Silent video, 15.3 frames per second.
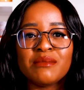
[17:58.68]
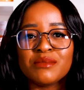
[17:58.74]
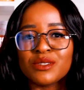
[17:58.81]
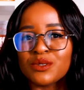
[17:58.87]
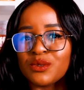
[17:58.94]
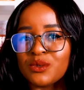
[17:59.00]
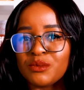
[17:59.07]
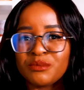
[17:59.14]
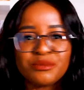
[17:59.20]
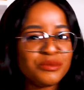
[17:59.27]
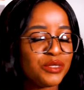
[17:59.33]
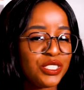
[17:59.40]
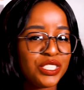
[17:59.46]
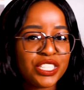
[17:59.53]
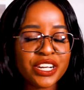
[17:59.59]
so
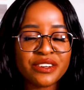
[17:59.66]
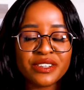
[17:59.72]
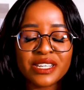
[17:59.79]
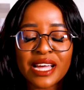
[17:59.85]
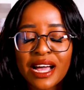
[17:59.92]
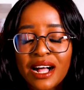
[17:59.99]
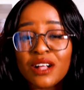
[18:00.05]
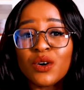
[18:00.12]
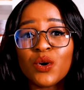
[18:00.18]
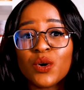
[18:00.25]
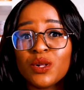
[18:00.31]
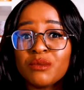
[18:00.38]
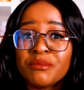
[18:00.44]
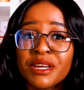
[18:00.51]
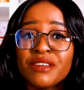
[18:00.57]
cherry
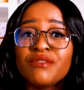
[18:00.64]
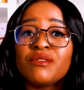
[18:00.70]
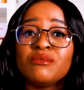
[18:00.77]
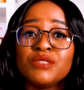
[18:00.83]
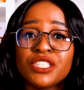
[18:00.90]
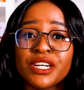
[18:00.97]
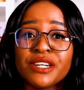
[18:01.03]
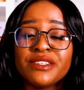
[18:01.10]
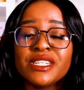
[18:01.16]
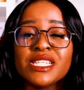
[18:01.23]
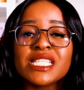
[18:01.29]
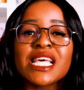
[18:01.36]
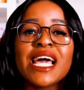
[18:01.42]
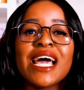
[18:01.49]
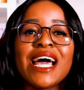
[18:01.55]
alcohol made from
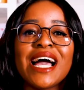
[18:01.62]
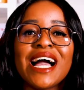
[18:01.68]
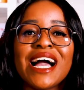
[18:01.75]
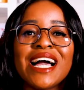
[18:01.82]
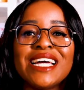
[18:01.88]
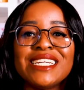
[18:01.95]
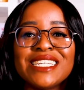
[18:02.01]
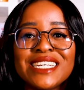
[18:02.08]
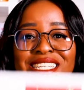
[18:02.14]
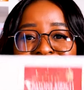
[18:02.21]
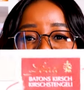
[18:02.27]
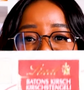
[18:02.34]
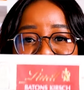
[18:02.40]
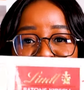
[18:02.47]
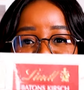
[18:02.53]
cherries. And
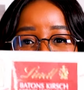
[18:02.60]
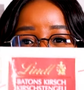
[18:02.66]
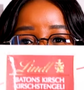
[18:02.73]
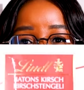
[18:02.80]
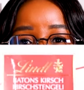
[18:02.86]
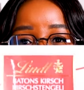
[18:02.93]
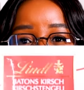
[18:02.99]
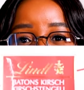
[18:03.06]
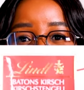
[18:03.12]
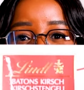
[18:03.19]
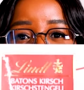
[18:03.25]
these chocolates